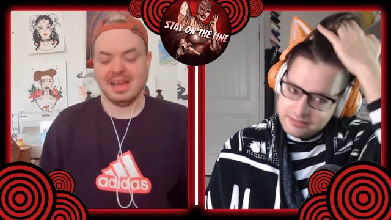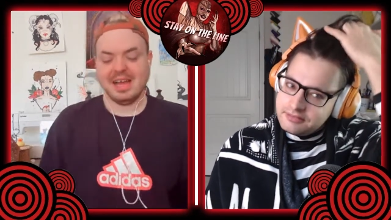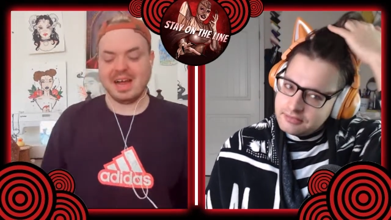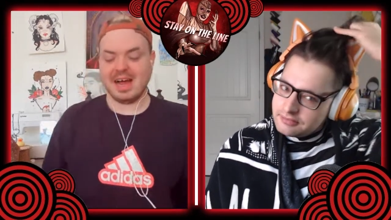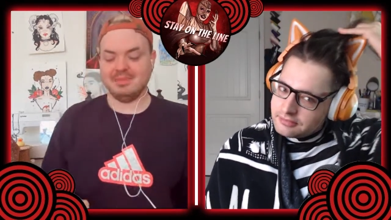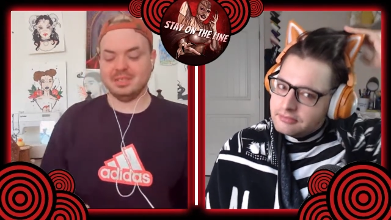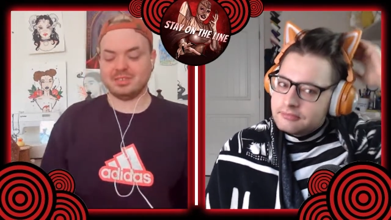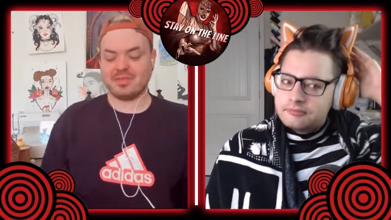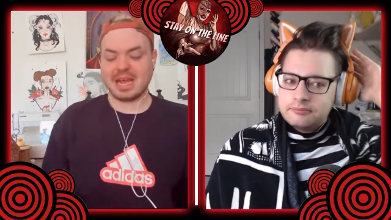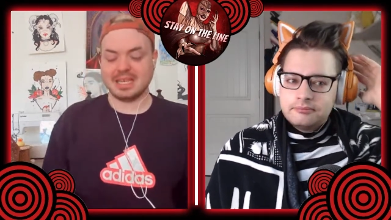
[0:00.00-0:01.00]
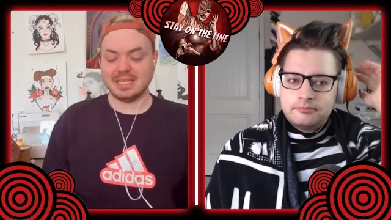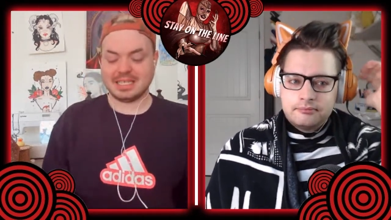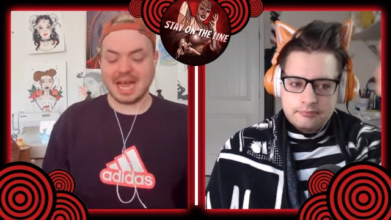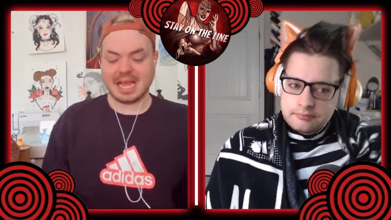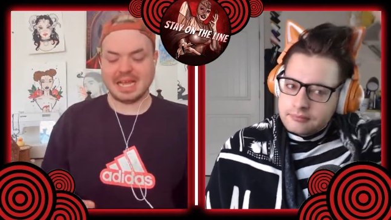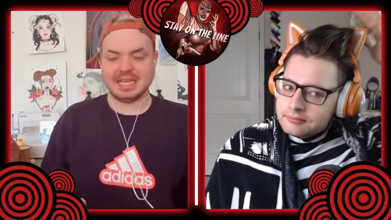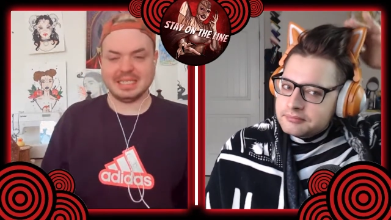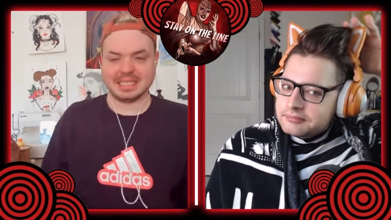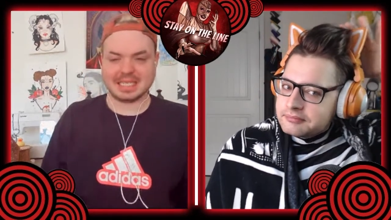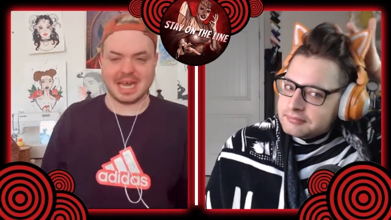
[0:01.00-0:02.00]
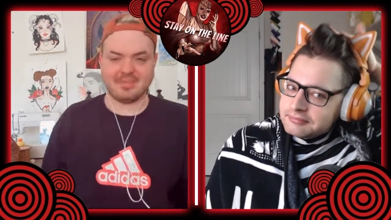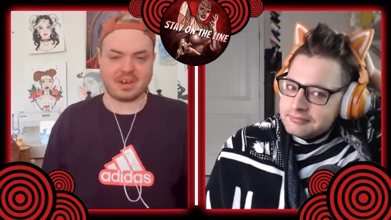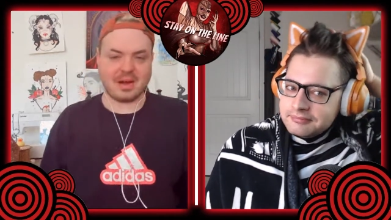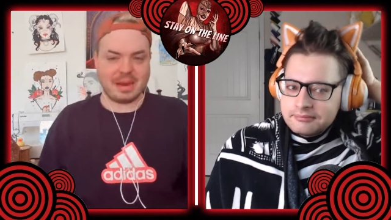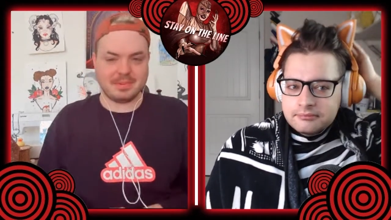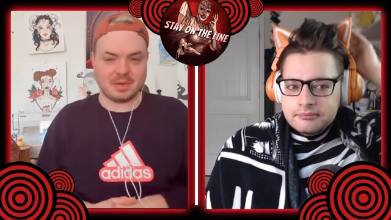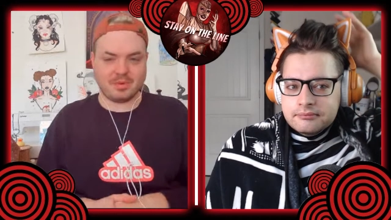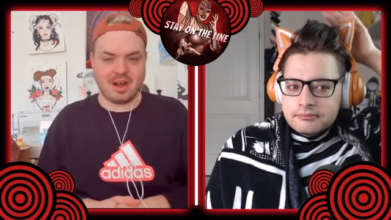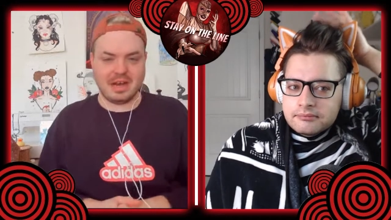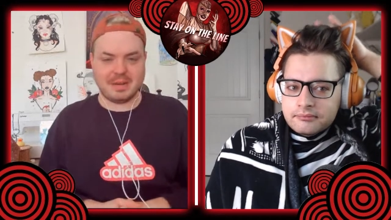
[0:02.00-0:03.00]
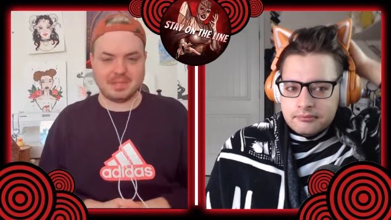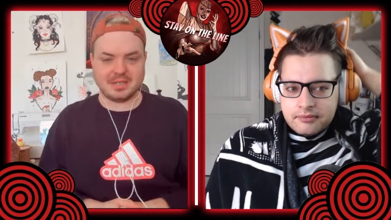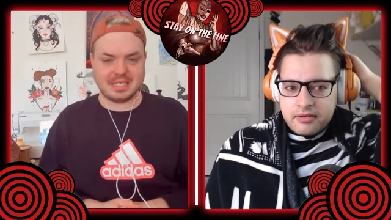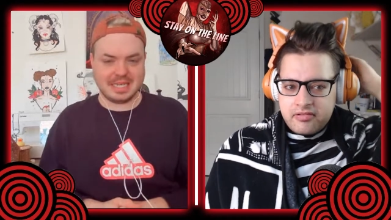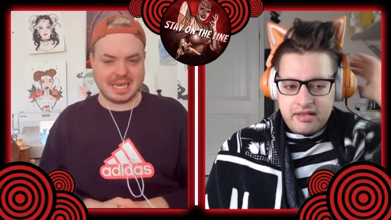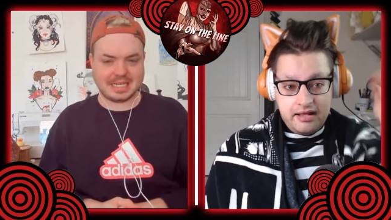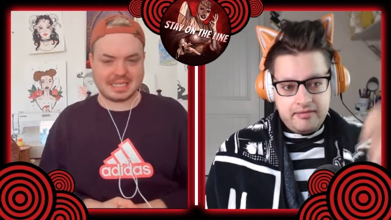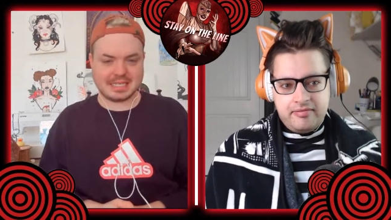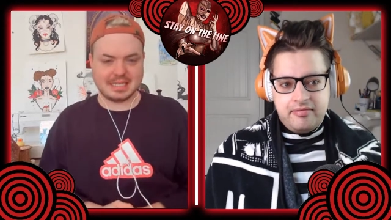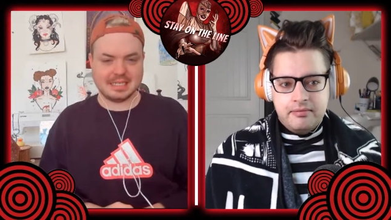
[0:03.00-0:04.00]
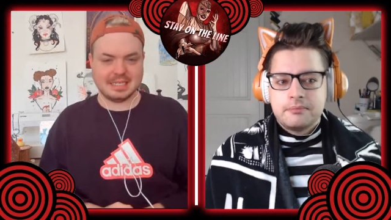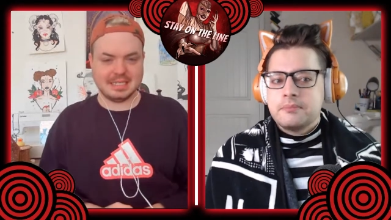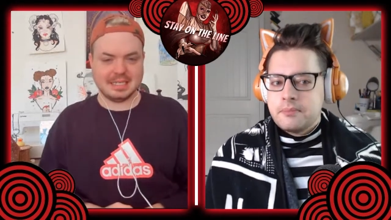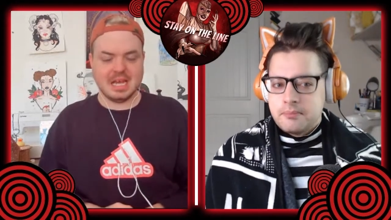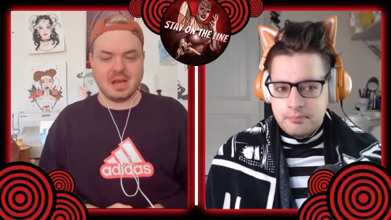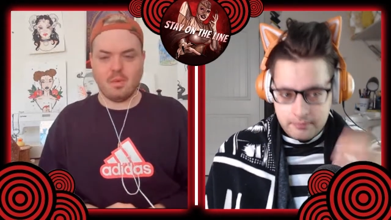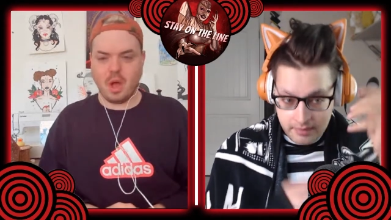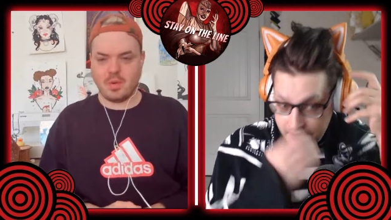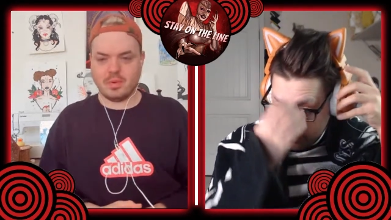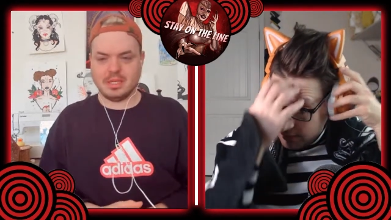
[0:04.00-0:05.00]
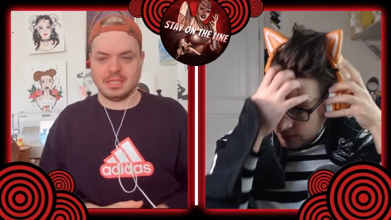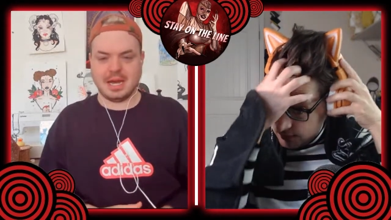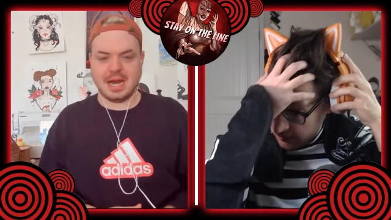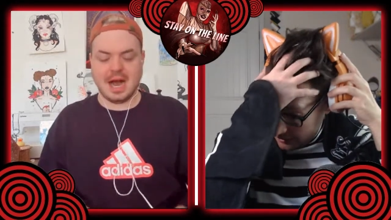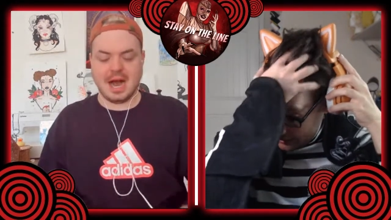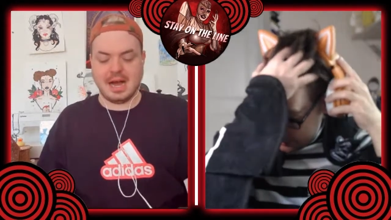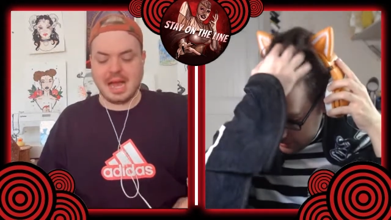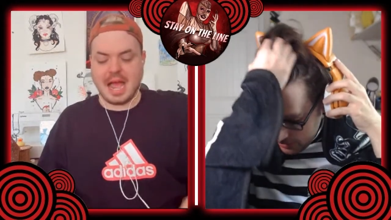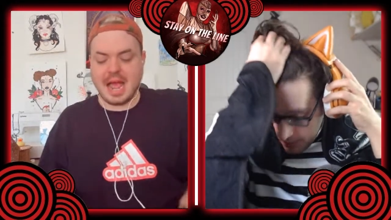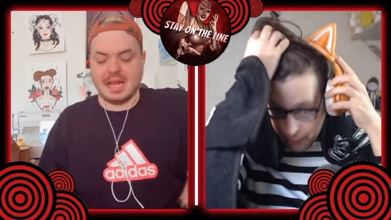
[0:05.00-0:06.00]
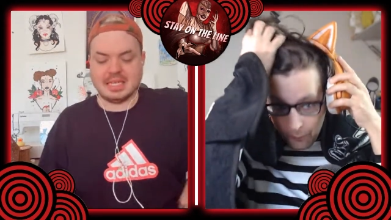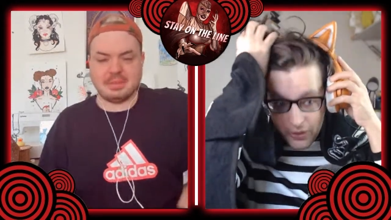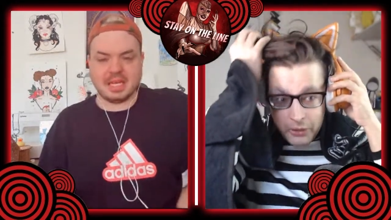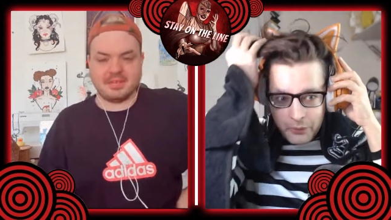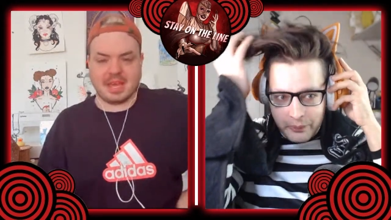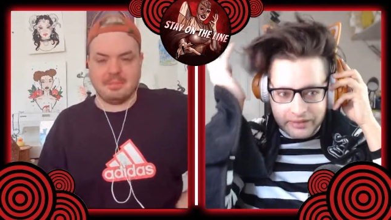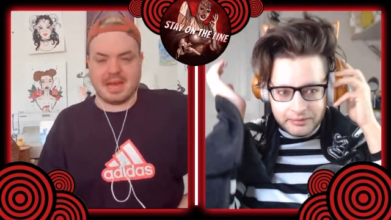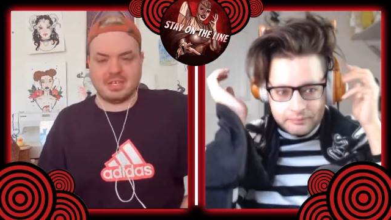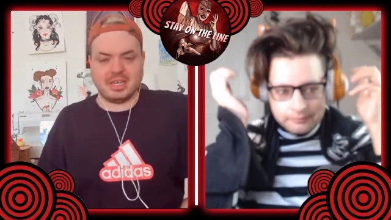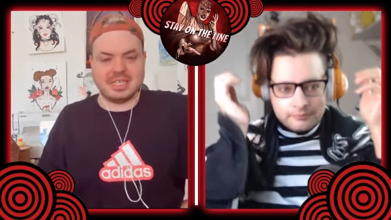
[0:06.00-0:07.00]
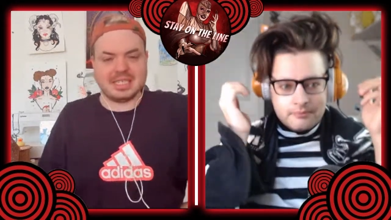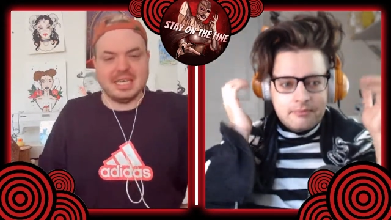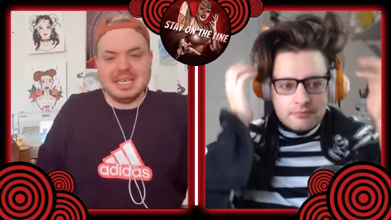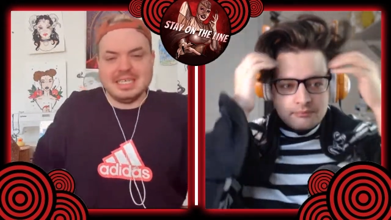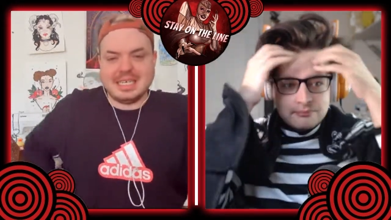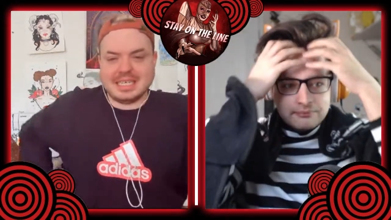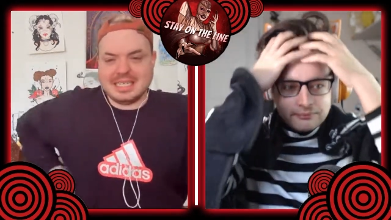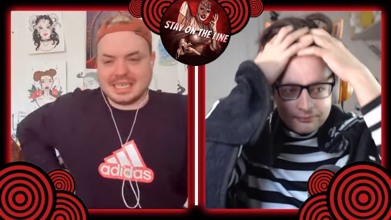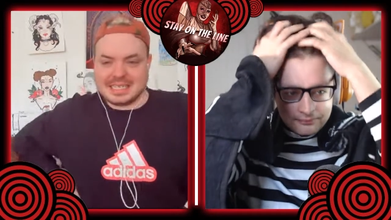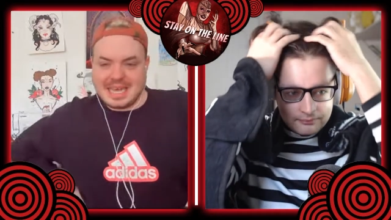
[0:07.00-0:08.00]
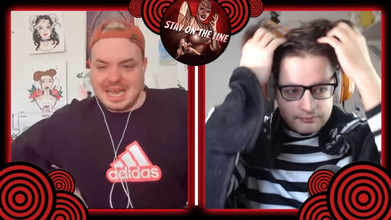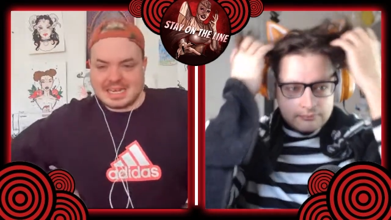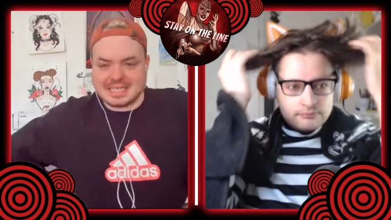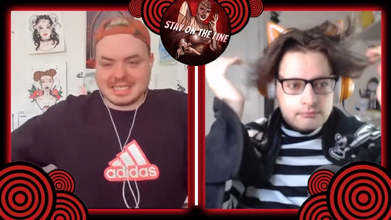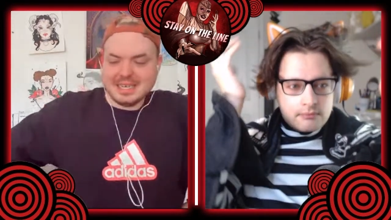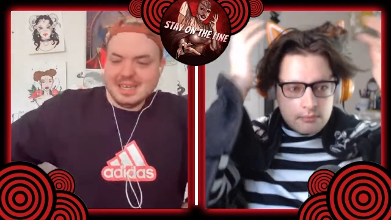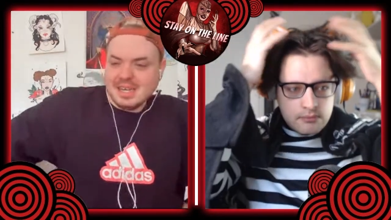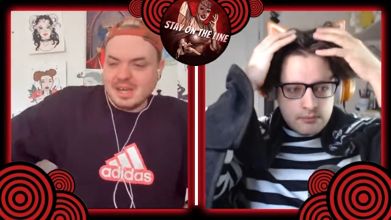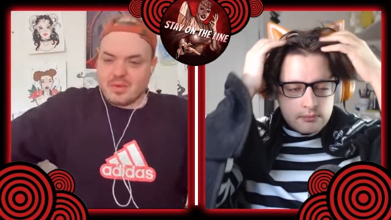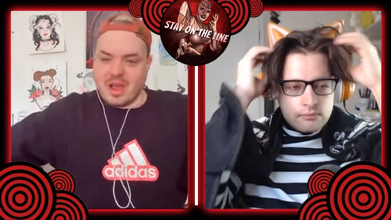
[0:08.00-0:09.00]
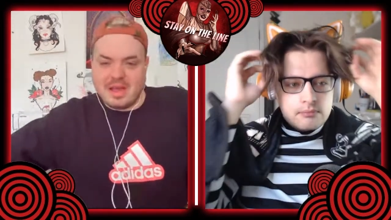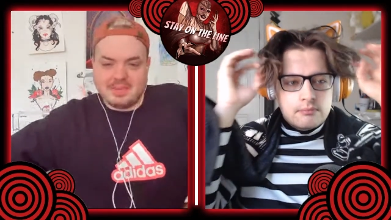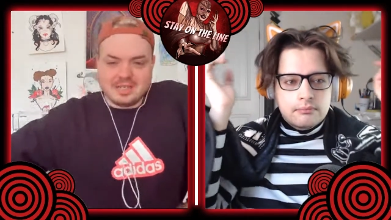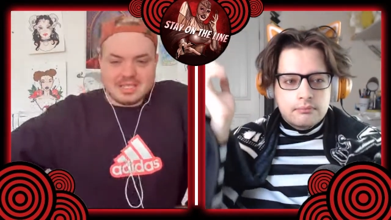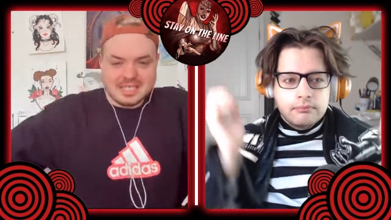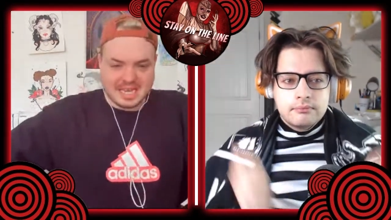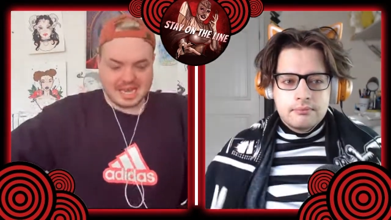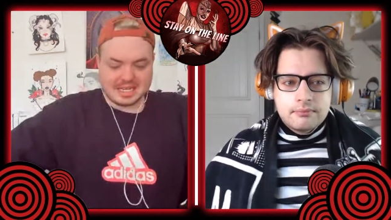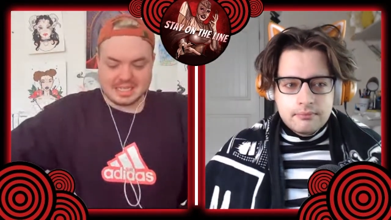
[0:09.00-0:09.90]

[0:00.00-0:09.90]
Speaker 1: Dragula Titans. I forgot what episode we're on. Episode 6. 6. Whoa! And speaking of Kim Petras, 666. We are on episode 6,